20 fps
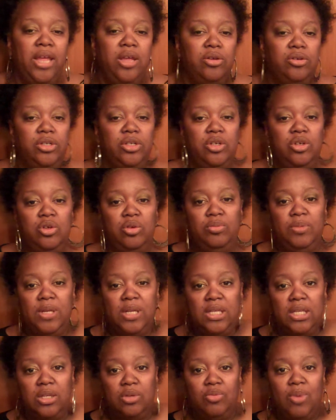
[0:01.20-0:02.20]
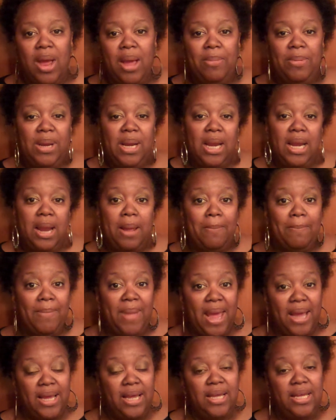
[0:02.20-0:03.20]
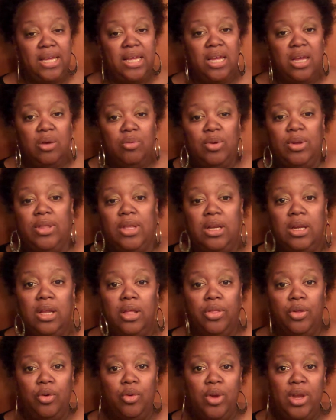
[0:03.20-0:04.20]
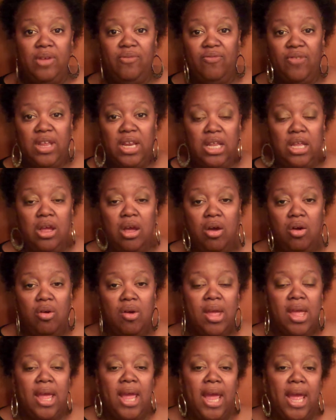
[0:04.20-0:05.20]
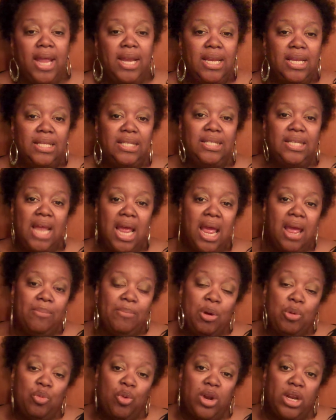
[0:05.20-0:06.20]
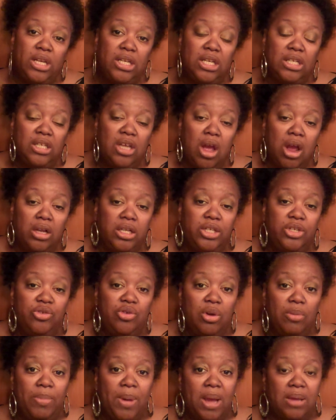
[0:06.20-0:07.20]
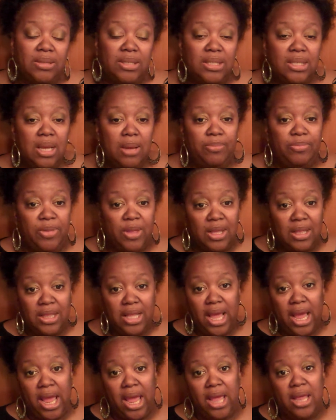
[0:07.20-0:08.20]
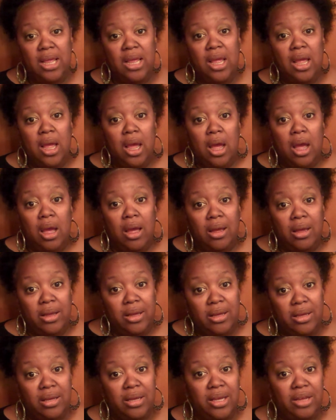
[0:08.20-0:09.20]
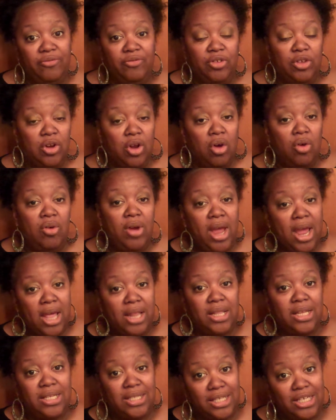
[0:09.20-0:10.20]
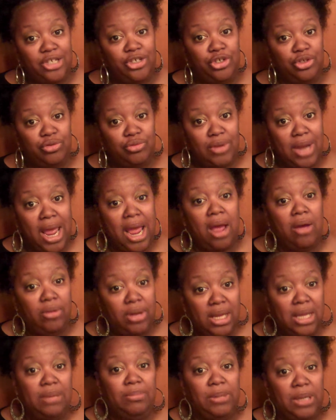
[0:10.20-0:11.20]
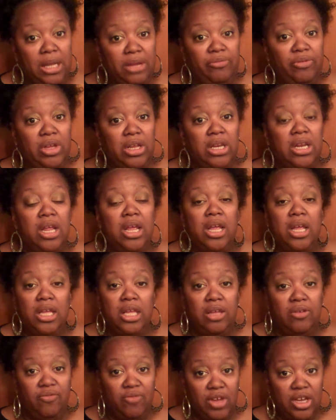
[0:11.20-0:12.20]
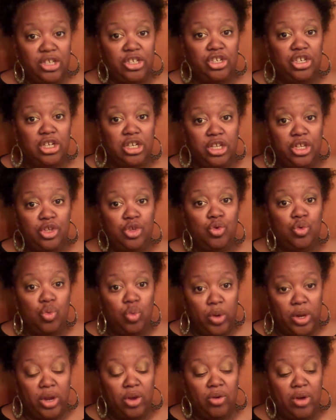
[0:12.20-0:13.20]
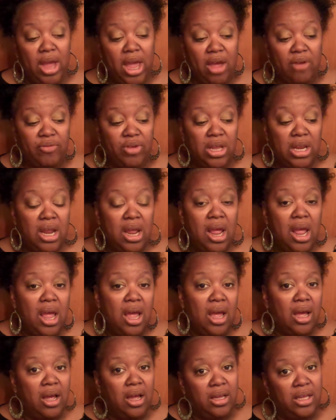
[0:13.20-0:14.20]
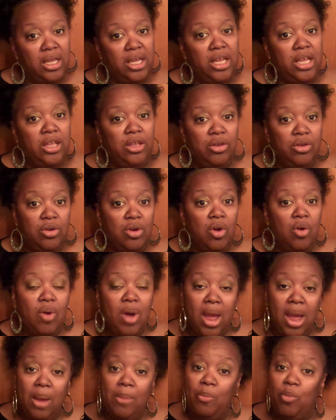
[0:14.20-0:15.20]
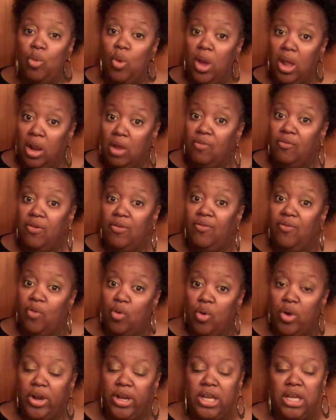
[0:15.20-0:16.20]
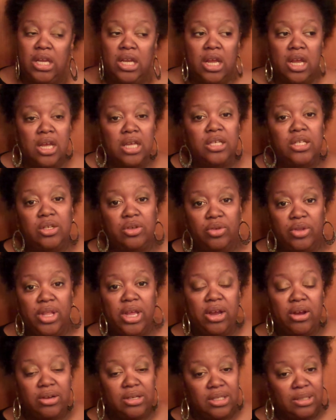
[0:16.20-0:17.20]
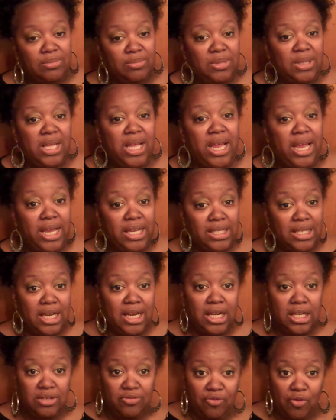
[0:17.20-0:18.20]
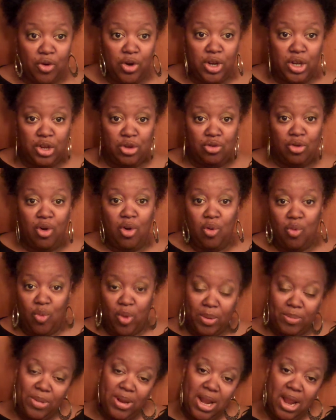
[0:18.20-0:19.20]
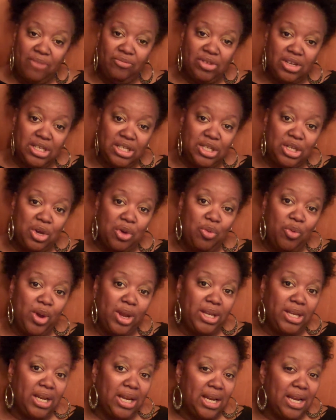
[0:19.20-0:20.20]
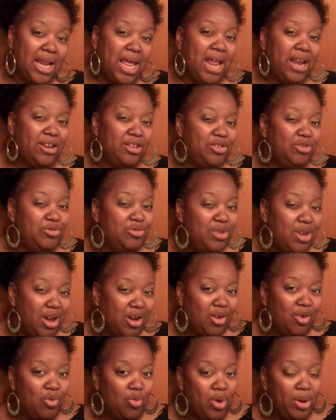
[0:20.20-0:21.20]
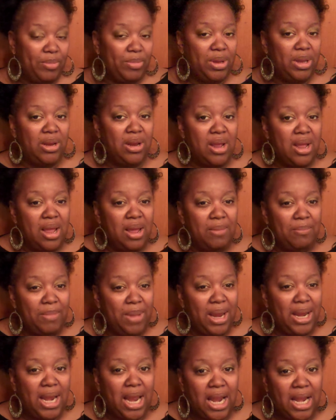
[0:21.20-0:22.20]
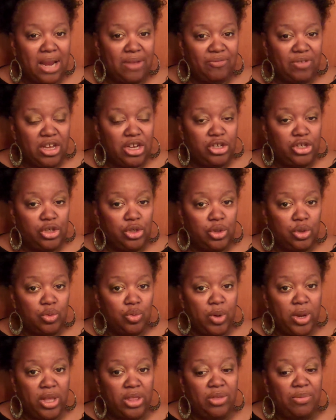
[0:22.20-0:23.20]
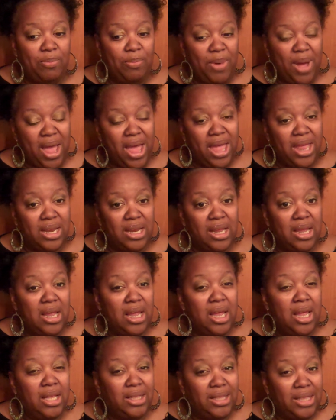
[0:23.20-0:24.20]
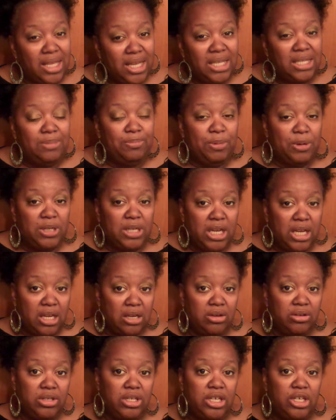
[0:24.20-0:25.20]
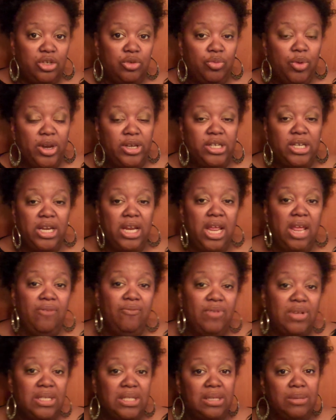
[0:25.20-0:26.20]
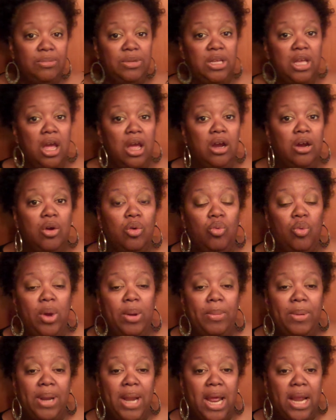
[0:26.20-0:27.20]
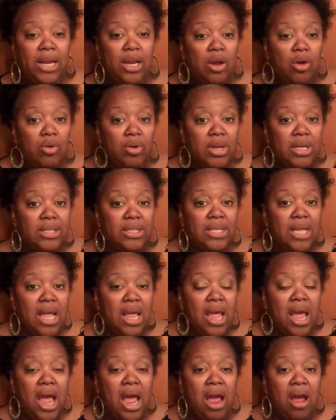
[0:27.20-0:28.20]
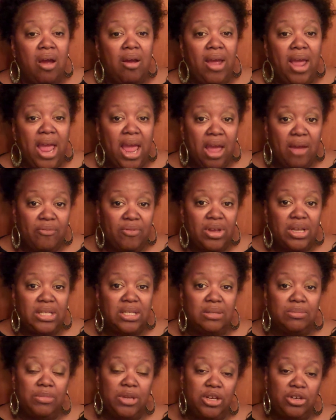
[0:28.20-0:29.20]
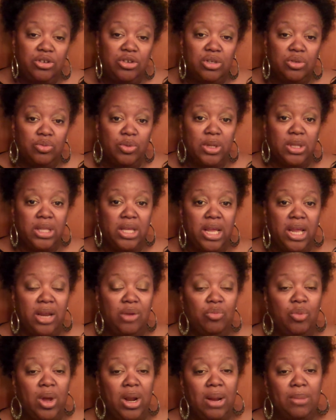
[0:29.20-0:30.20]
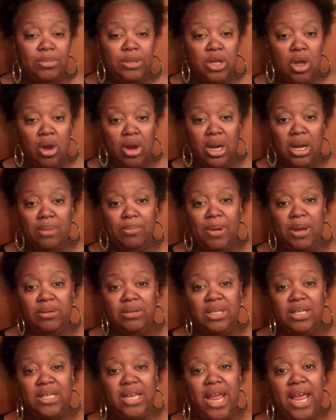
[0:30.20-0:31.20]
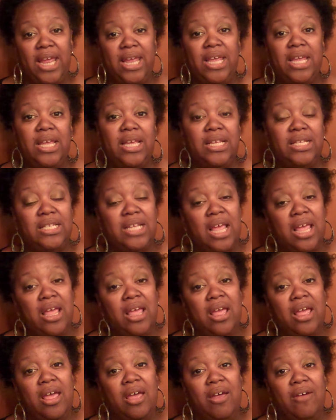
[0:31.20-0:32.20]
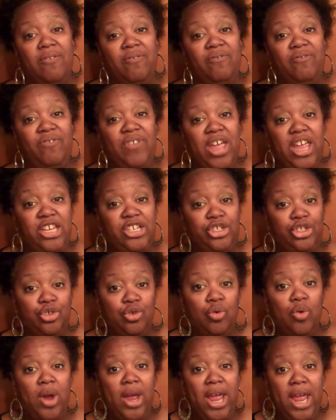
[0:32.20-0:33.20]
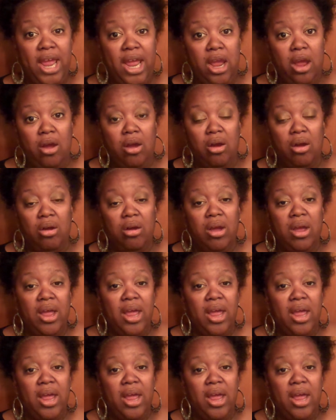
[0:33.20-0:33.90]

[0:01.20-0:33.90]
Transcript: Hi YouTube, this is Robin and I'm back again with another quick video, and this time I wanted to talk to you about something that if you don't have this issue now, keep living, eventually you will have it. Again, you know, I'm well over 40, so there are some things that us 40-year-old women have to deal with that a lot of you younger women may not have issues with, but this particular situation, even some younger women I notice are having some issues with it. And what I'm talking about today is facial hair.